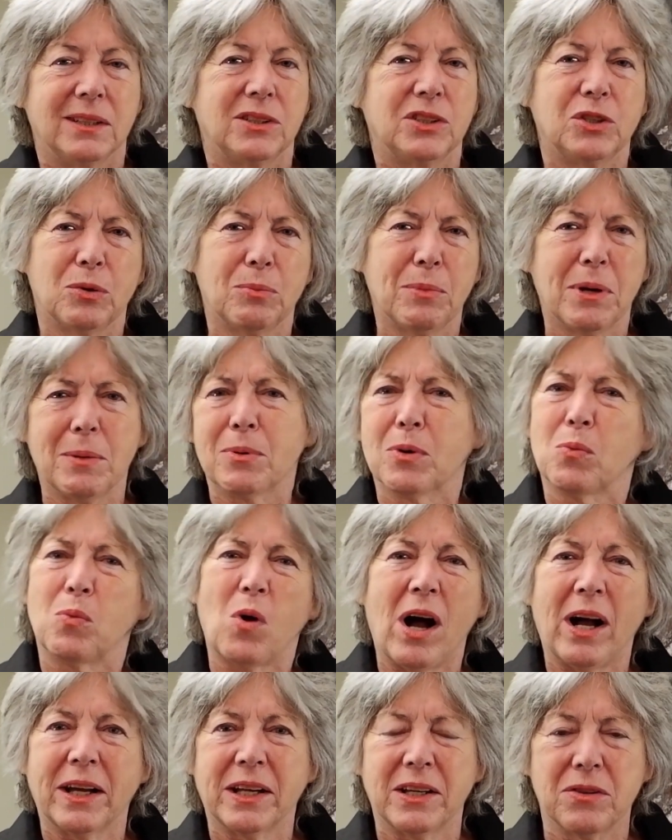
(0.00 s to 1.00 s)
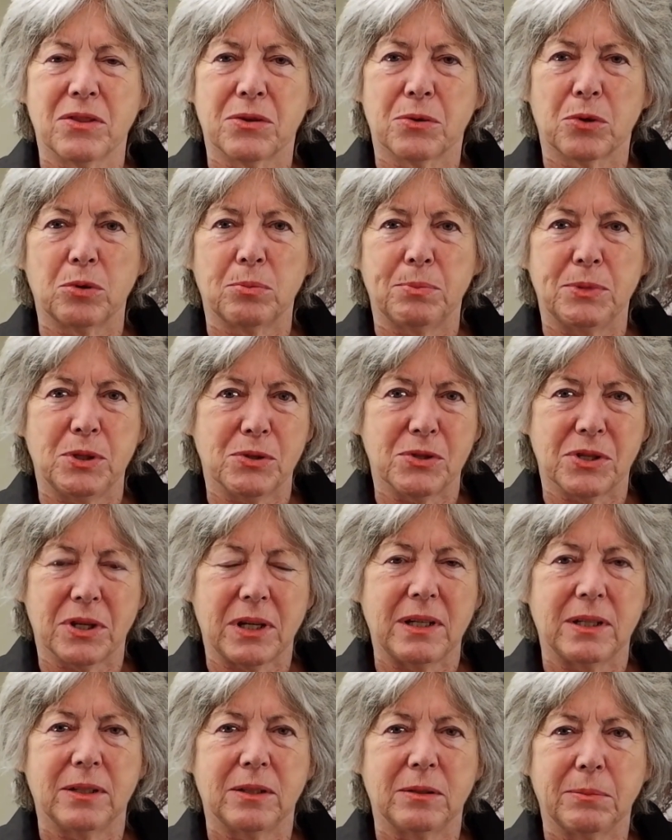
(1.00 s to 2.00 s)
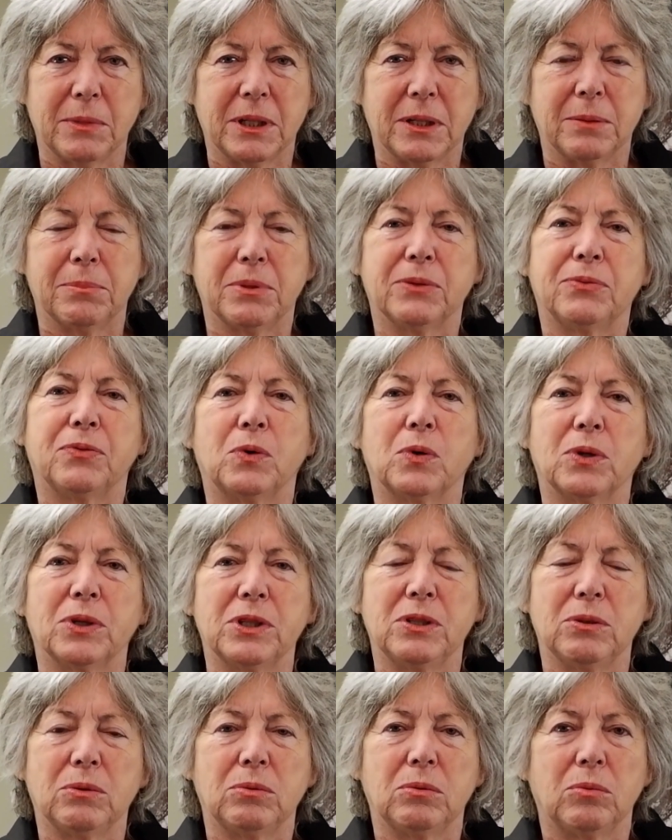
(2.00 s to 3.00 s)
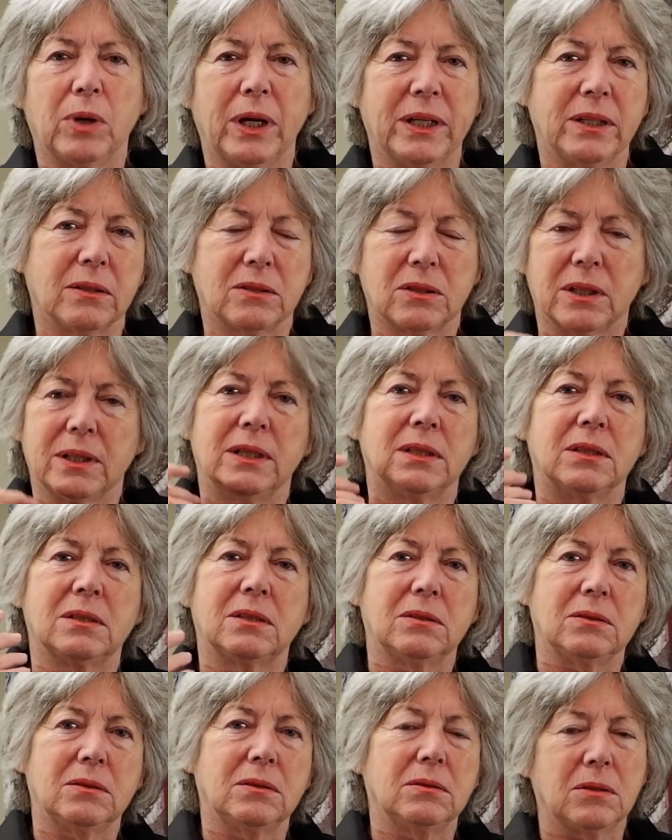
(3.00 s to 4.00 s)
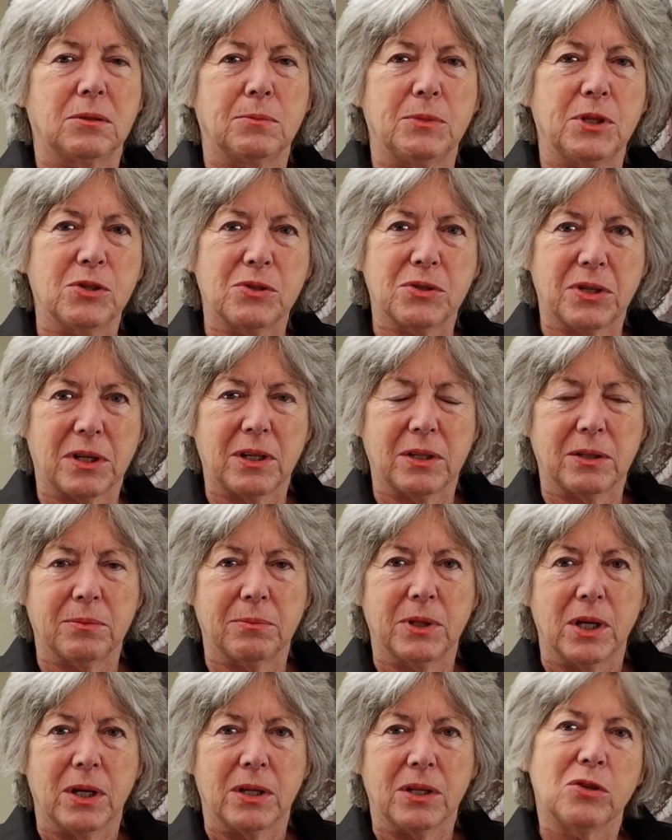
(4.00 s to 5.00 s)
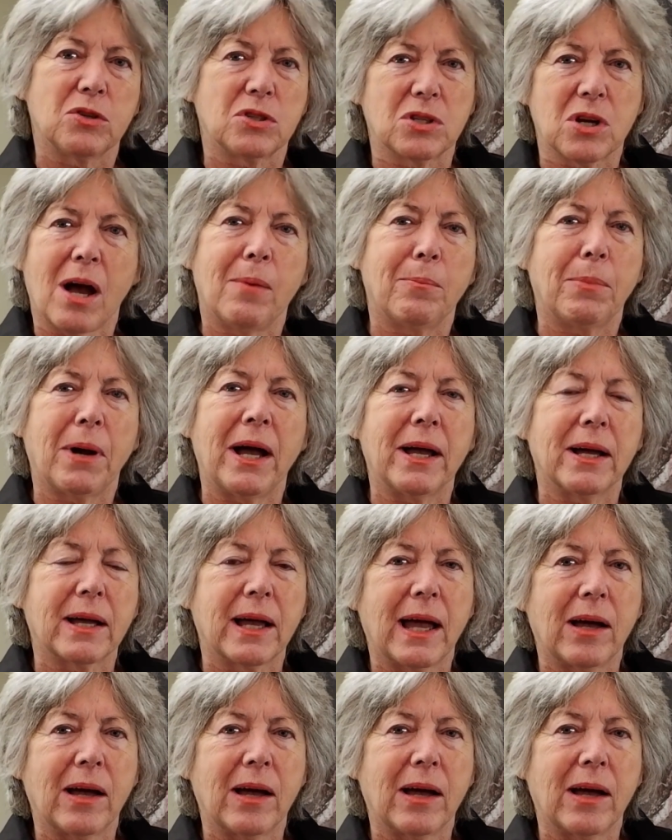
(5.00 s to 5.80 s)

Do you remember walking through a museum, and before you went into the museum, you stopped by a